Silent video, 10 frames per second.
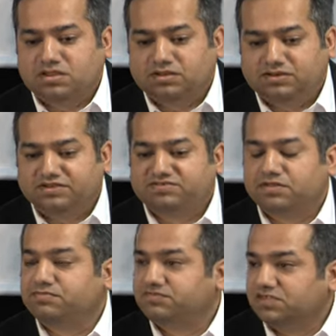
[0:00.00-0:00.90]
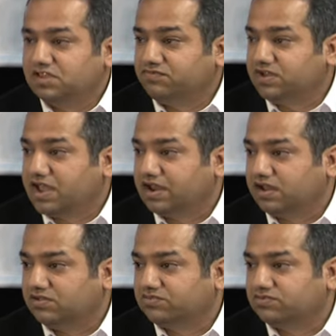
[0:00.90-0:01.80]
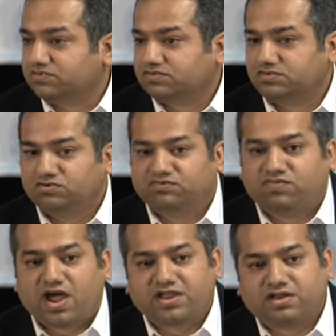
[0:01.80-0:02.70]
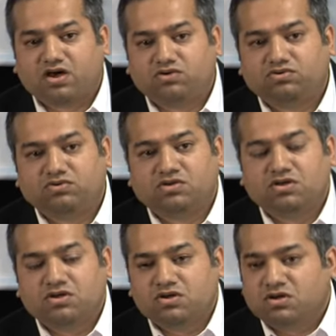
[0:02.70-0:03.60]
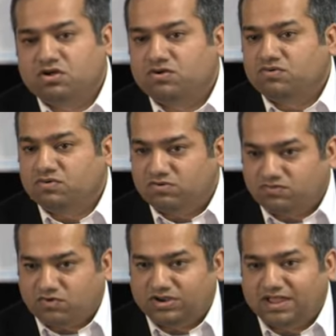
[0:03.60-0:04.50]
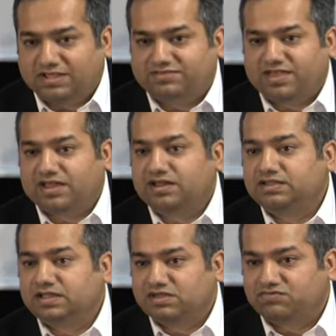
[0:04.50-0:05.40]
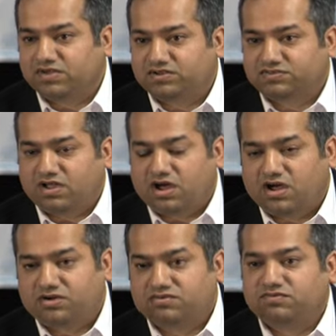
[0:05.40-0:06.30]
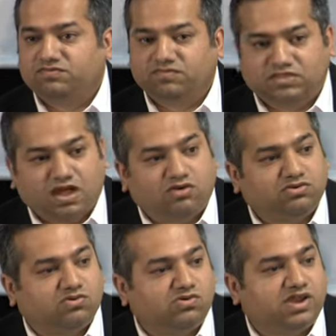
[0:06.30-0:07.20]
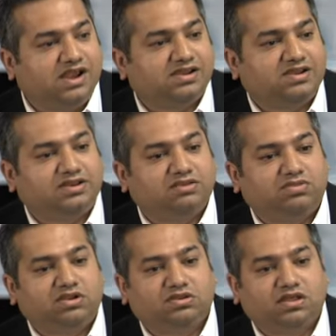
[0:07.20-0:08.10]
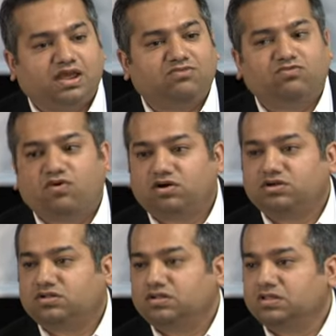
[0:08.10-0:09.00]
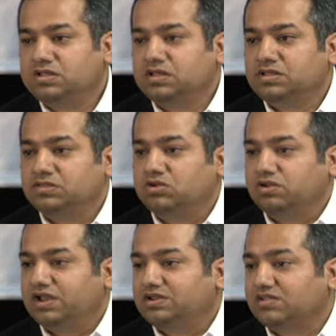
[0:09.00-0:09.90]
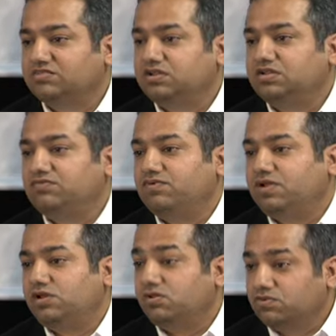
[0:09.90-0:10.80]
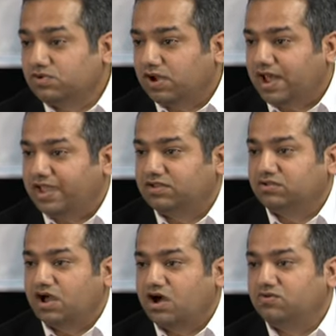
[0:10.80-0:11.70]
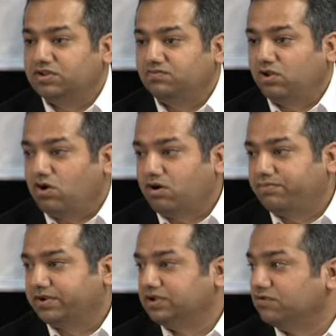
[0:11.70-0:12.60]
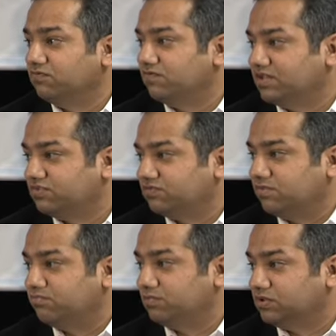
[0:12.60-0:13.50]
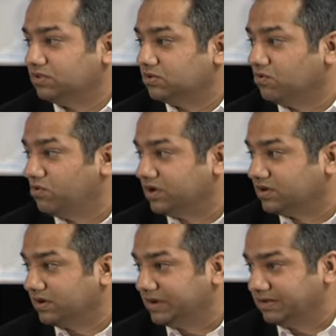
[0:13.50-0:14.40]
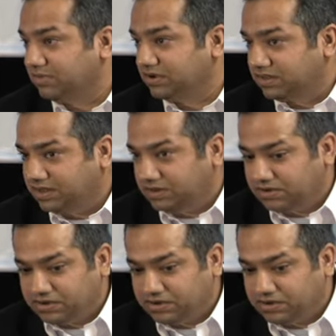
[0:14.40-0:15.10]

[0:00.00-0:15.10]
did some CFD analysis to find out what exactly the effects are without cold aisle containment, and what the data center will look like, how it will operate once we put the cold containment in.